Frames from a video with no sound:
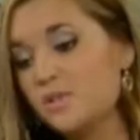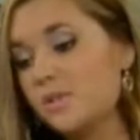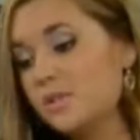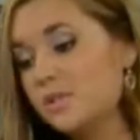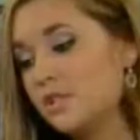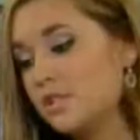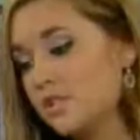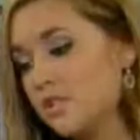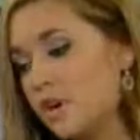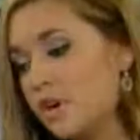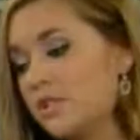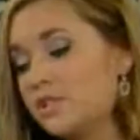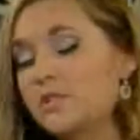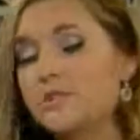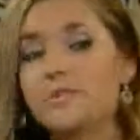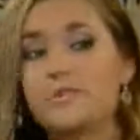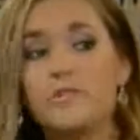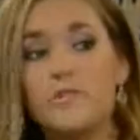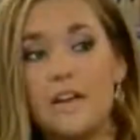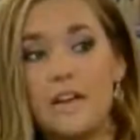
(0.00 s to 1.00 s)
who is in charge
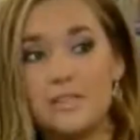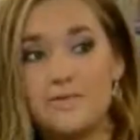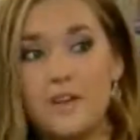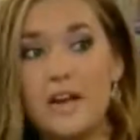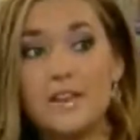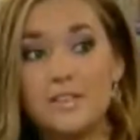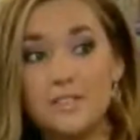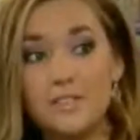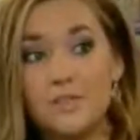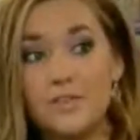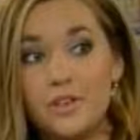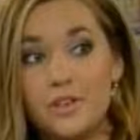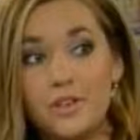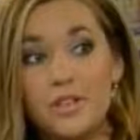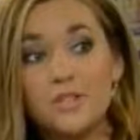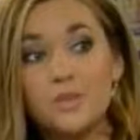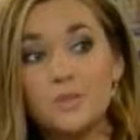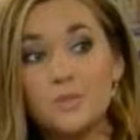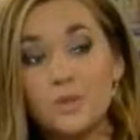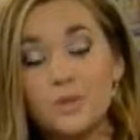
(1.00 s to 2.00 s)
of Fast and
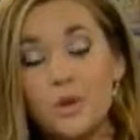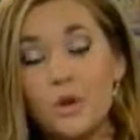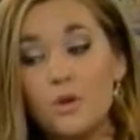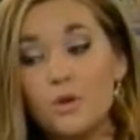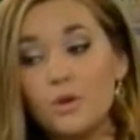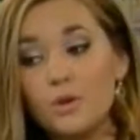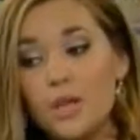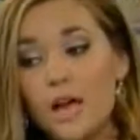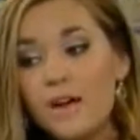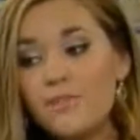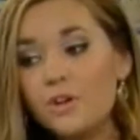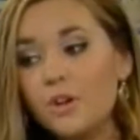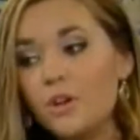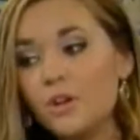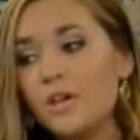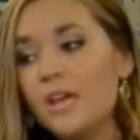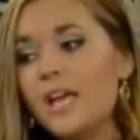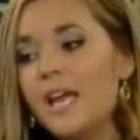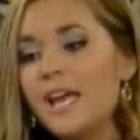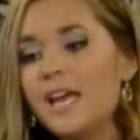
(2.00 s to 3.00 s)
Furious from the local
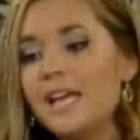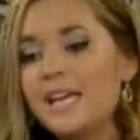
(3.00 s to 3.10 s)
level,